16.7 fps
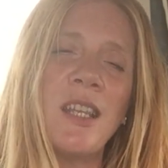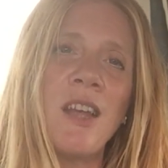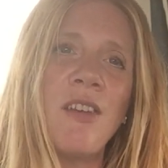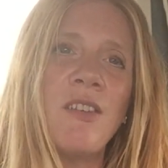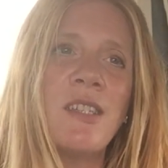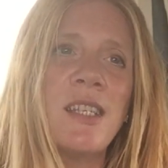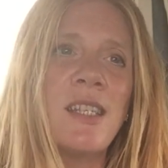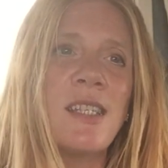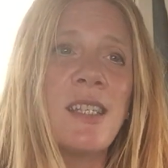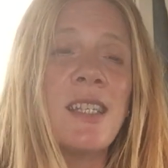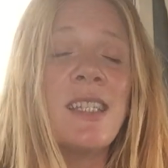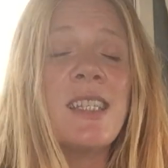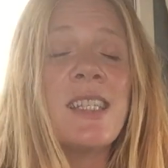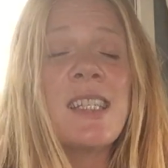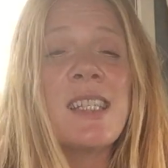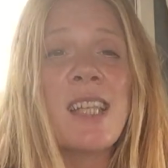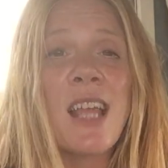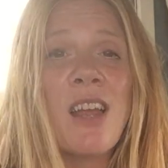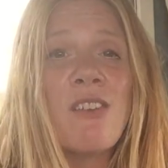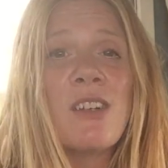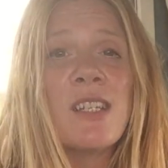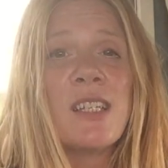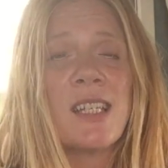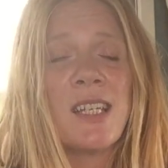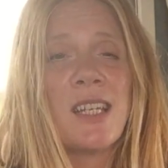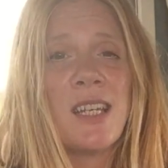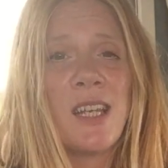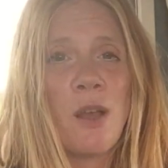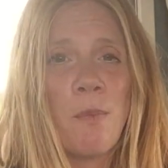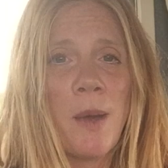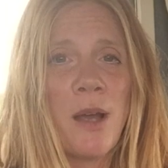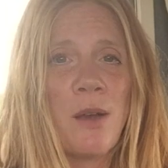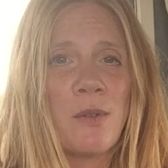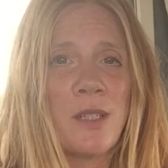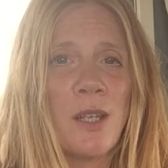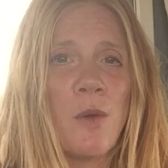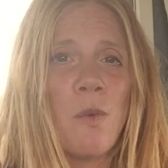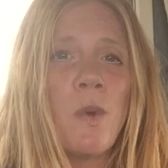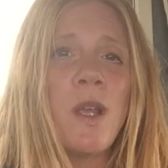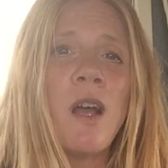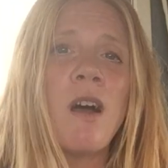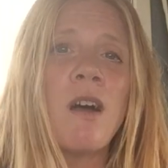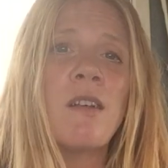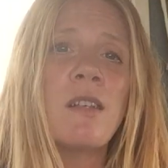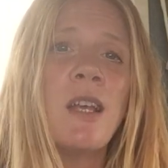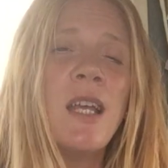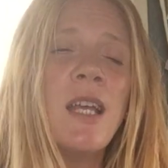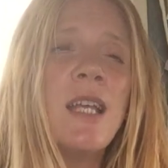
there is a sincerity about it we are